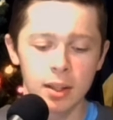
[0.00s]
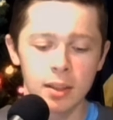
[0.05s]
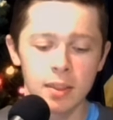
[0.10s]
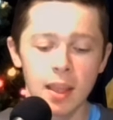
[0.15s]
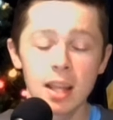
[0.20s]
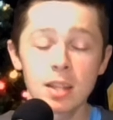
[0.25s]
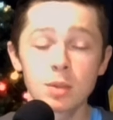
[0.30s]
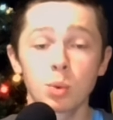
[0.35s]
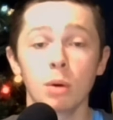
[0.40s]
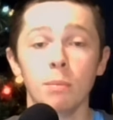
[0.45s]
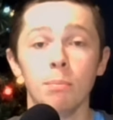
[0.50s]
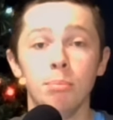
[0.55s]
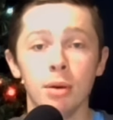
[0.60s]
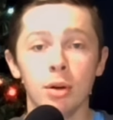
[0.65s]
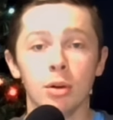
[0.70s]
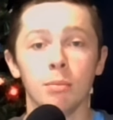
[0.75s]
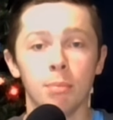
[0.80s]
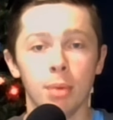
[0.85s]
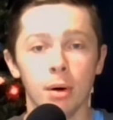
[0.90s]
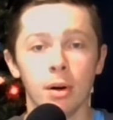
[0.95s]
And that's where
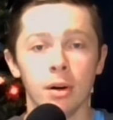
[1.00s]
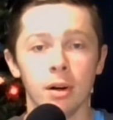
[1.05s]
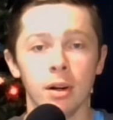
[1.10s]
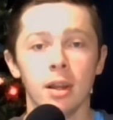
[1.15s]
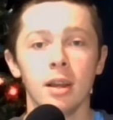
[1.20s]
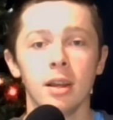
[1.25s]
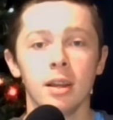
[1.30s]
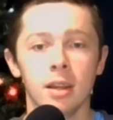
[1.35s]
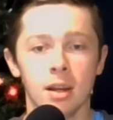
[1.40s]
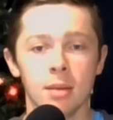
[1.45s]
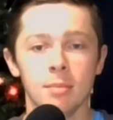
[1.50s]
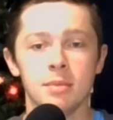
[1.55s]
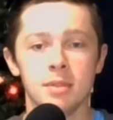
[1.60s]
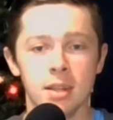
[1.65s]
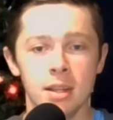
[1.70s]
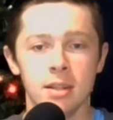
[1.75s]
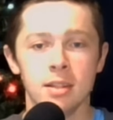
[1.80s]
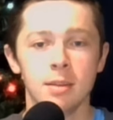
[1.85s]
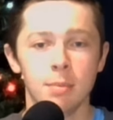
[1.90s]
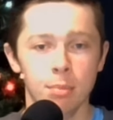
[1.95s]
Built Bar comes
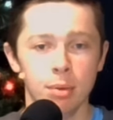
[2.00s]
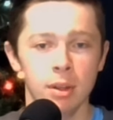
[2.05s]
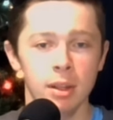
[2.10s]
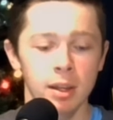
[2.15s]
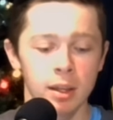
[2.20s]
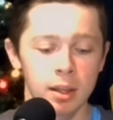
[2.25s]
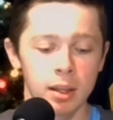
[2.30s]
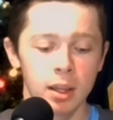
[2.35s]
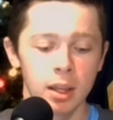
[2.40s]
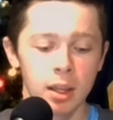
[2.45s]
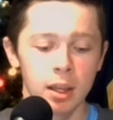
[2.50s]
into play.